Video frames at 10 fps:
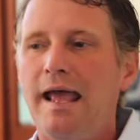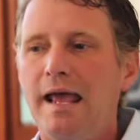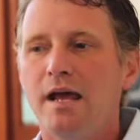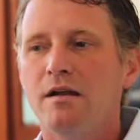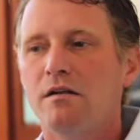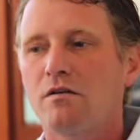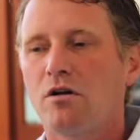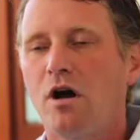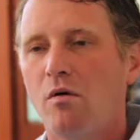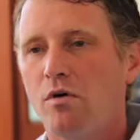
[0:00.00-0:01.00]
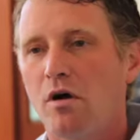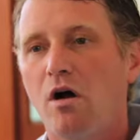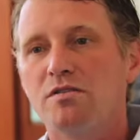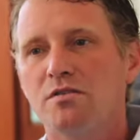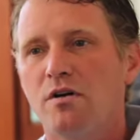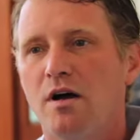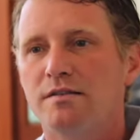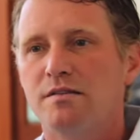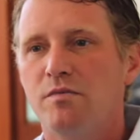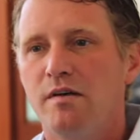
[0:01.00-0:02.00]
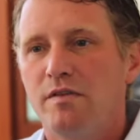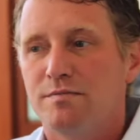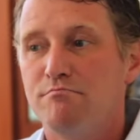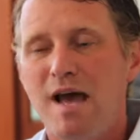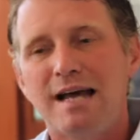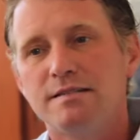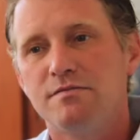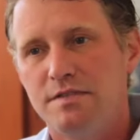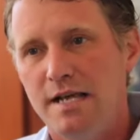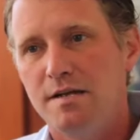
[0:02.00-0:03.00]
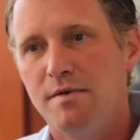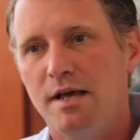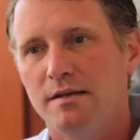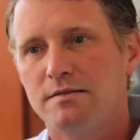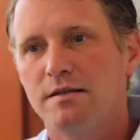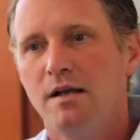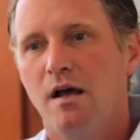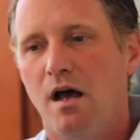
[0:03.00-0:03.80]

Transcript: And we're also constant, we have this massive database